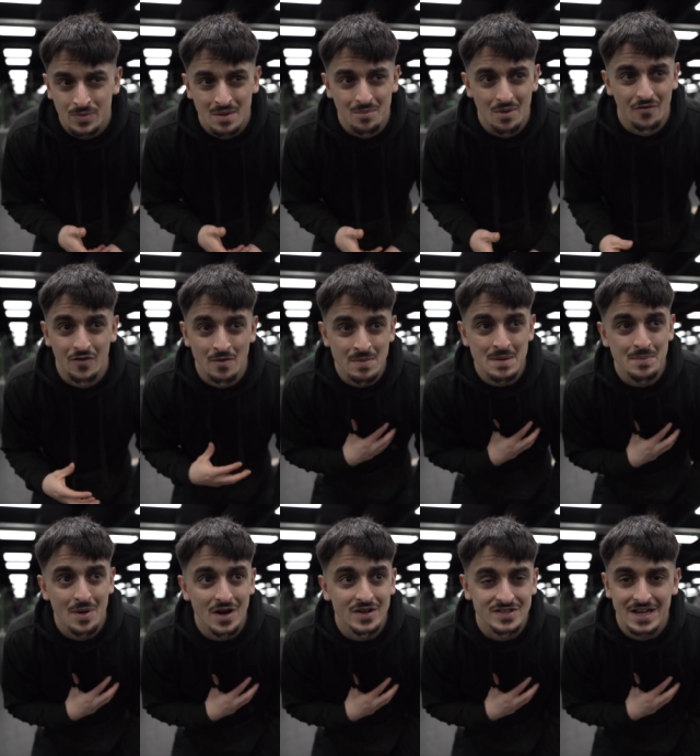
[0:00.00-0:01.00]
but for me
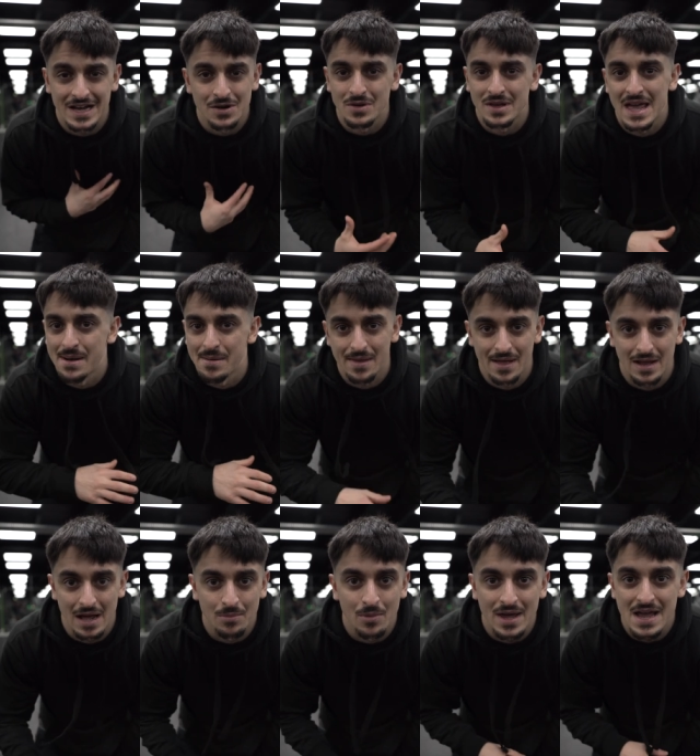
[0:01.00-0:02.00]
personally, I don't care about that.
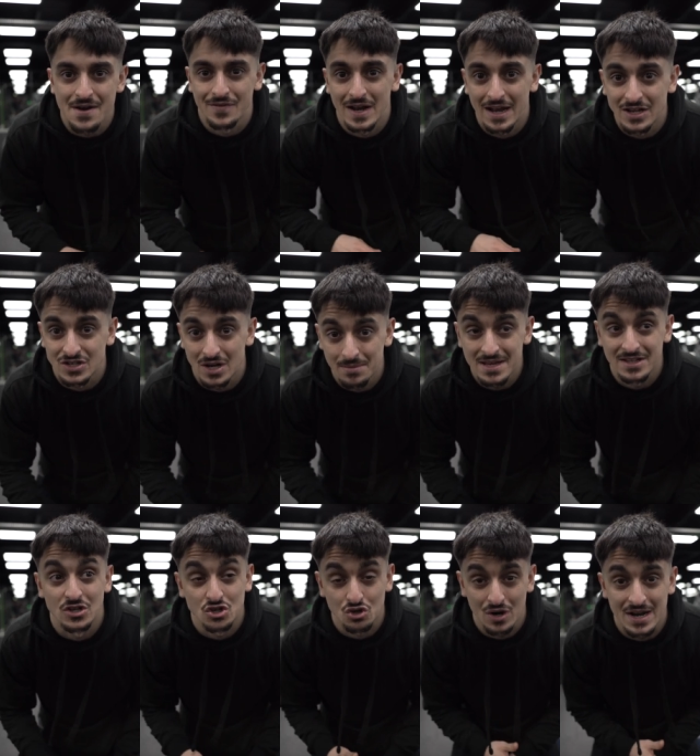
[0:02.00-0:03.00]
I'm not here for the leisure, I'm here
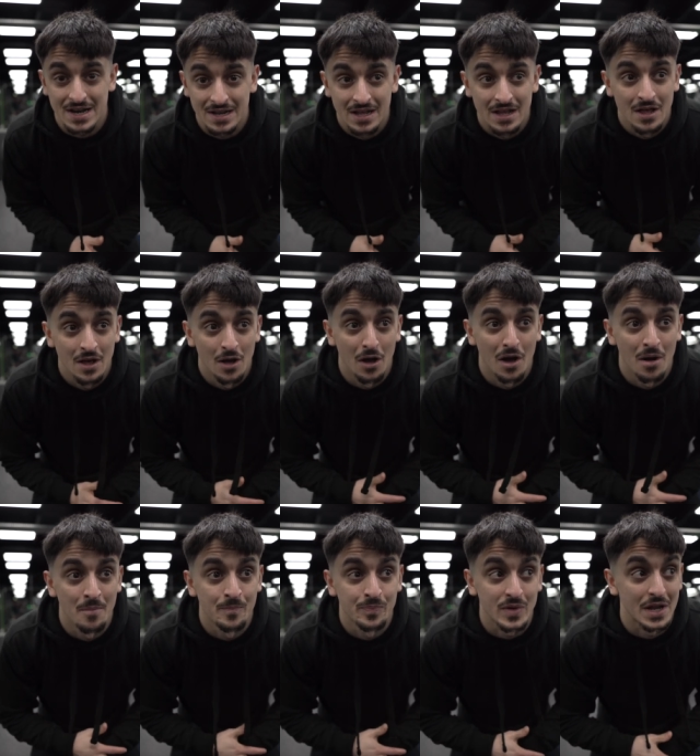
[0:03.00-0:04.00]
to train.
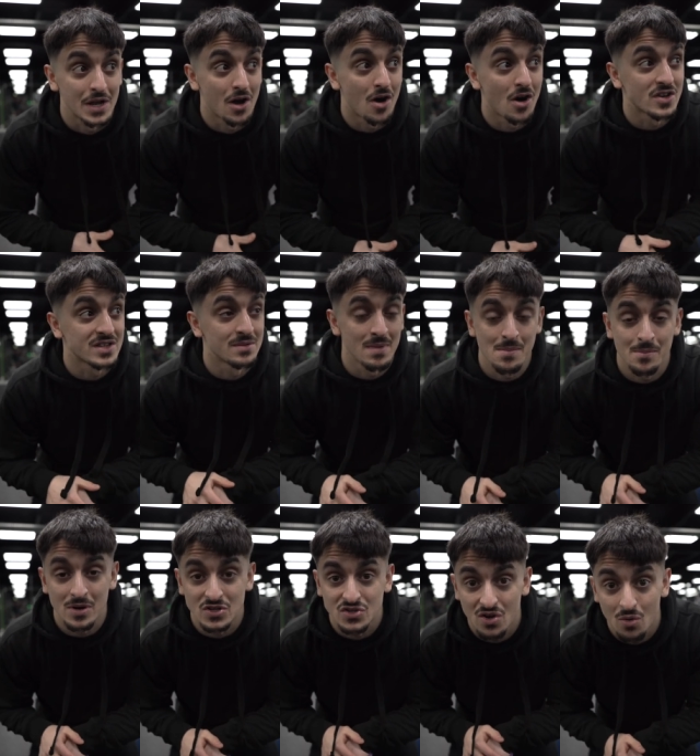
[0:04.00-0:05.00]
Um, and I asked the
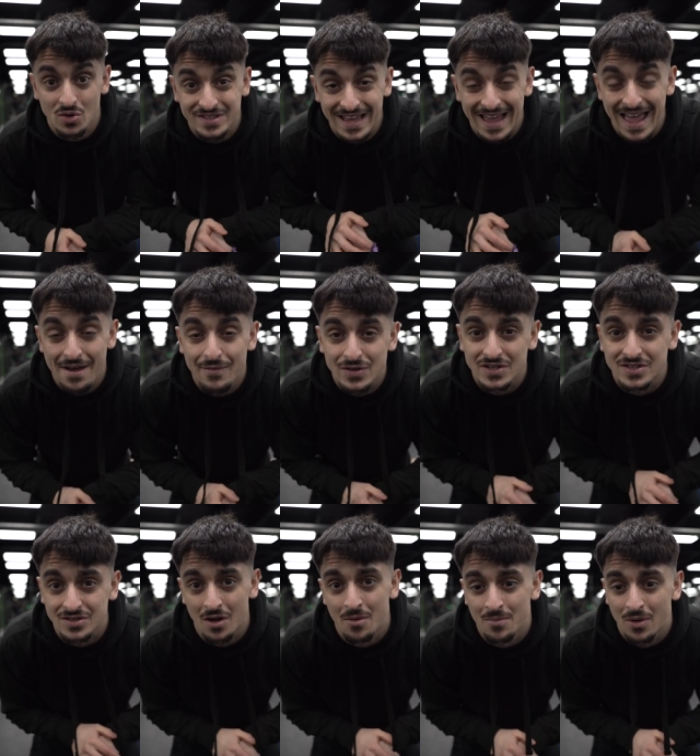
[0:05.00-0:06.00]
member as well, what's the
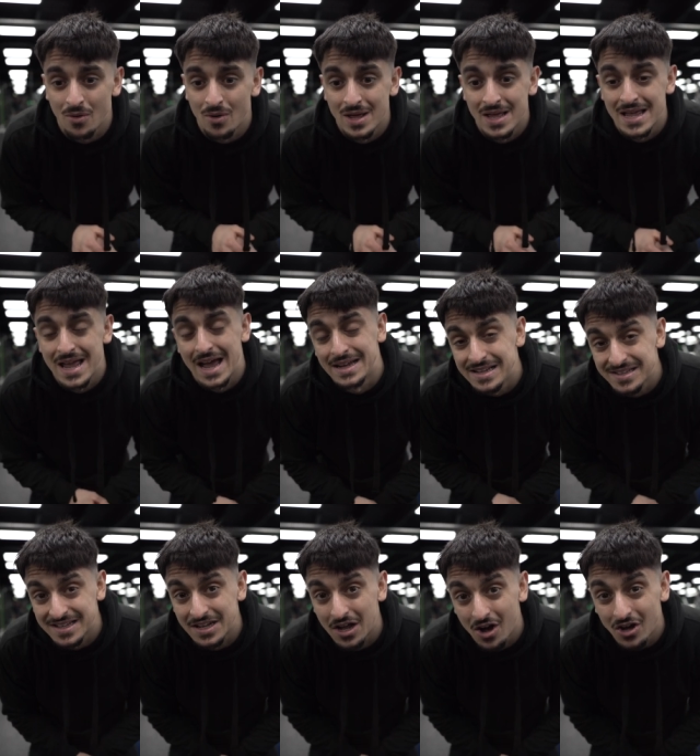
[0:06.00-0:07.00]
heaviest dumbbell? And he
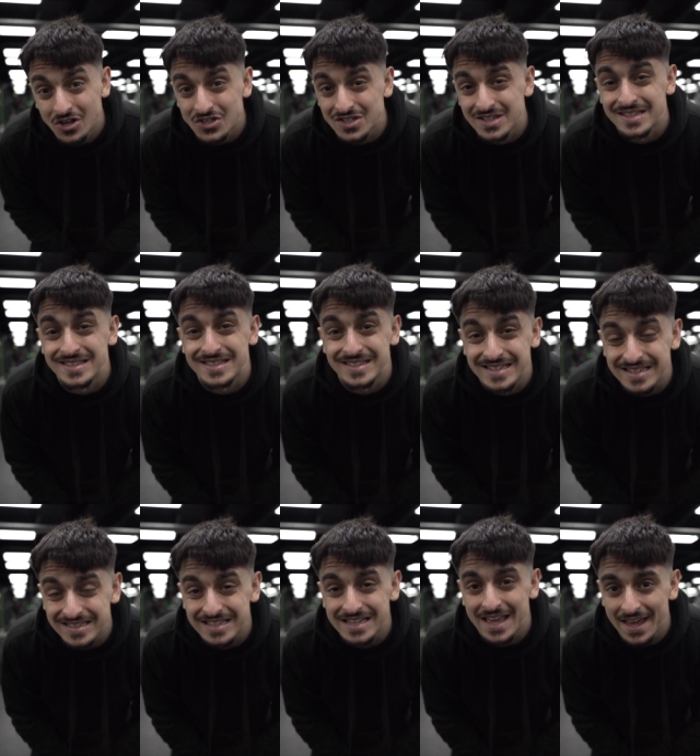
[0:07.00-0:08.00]
said
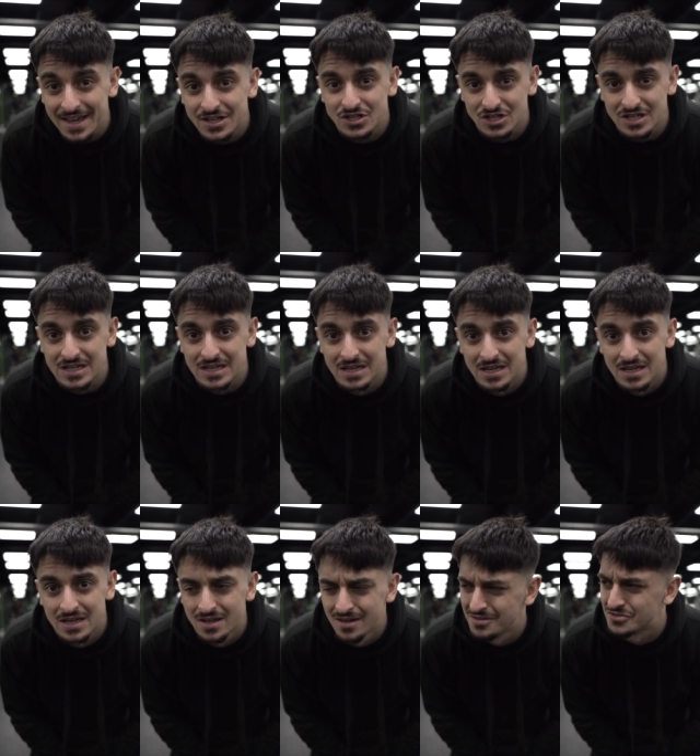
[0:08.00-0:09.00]
160
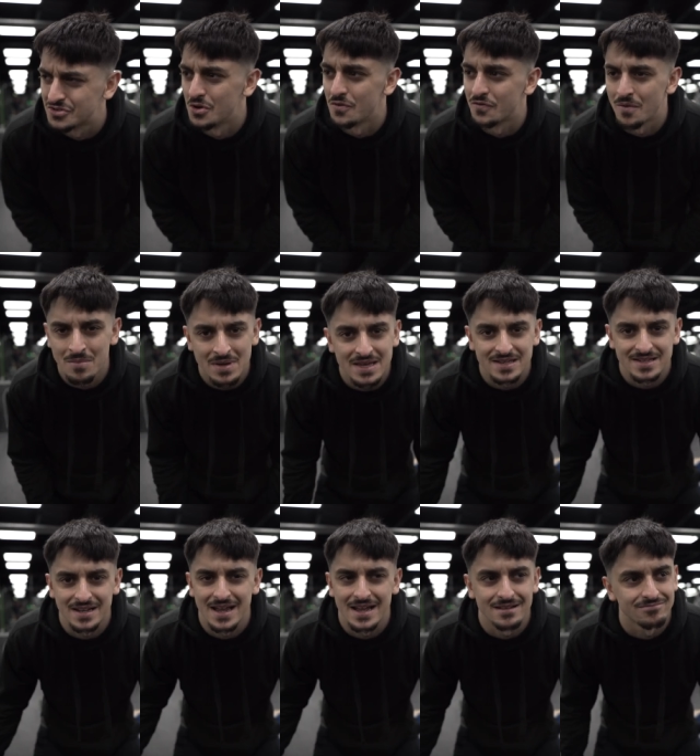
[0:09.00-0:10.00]
kg. So for me, it's
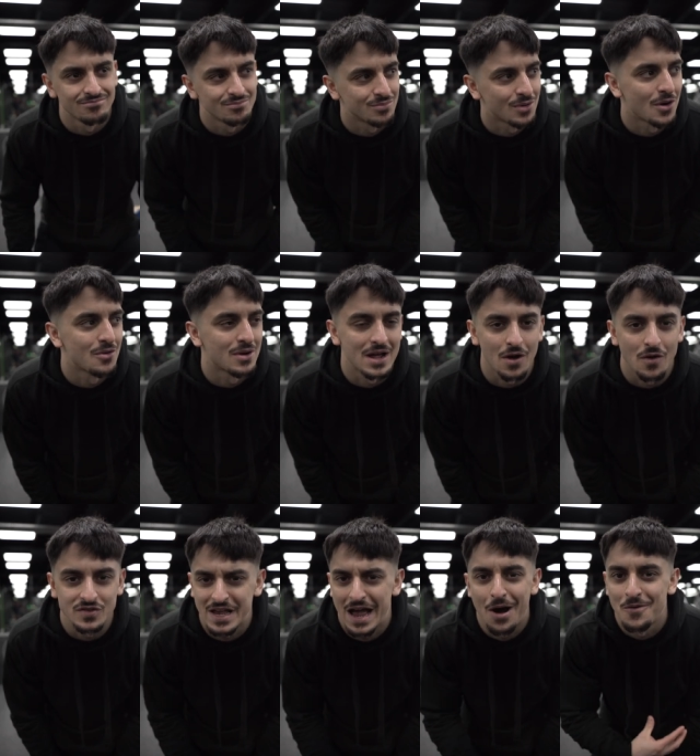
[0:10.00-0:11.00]
like, bro, like
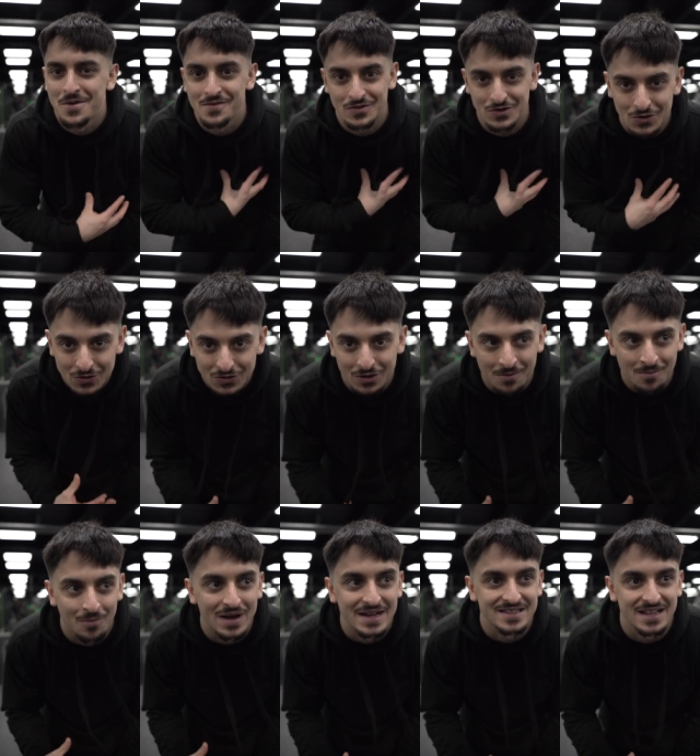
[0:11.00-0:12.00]
obviously I will never use
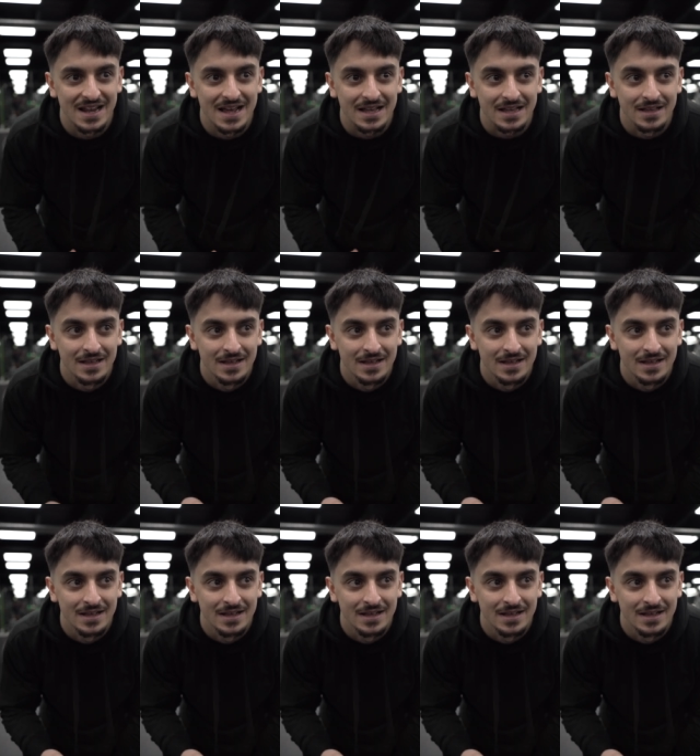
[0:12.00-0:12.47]
them, but it's like,